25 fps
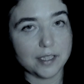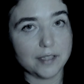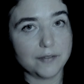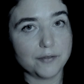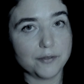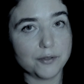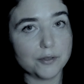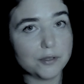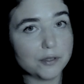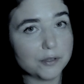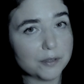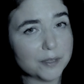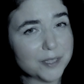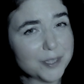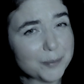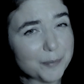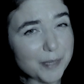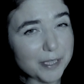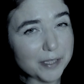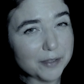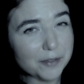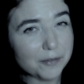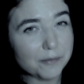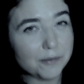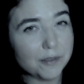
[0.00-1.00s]
If you don't
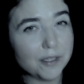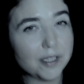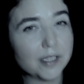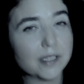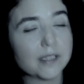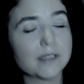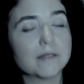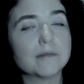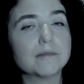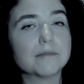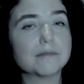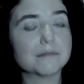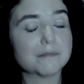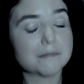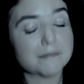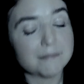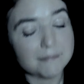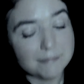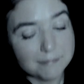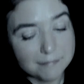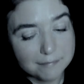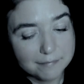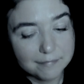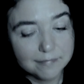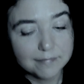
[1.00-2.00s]
respect your work,
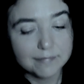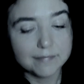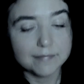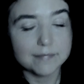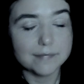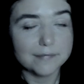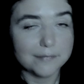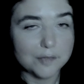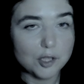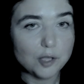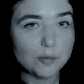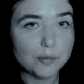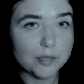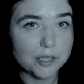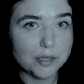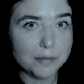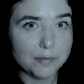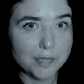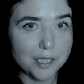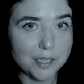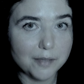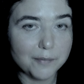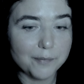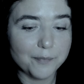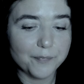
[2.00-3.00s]
nobody
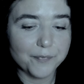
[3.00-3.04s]
will.